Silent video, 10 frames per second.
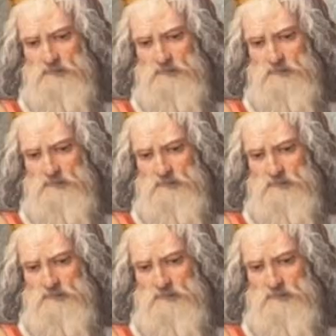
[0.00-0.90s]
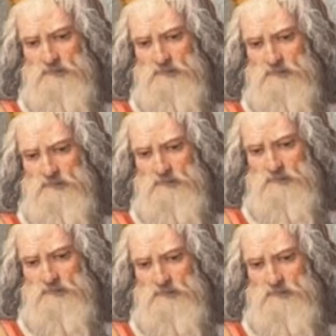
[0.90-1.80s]

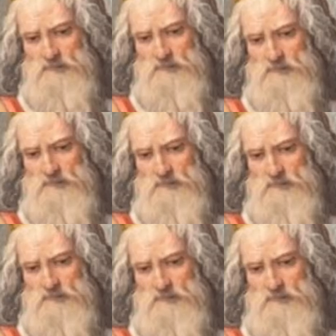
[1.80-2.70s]
No one is speaking in this clip.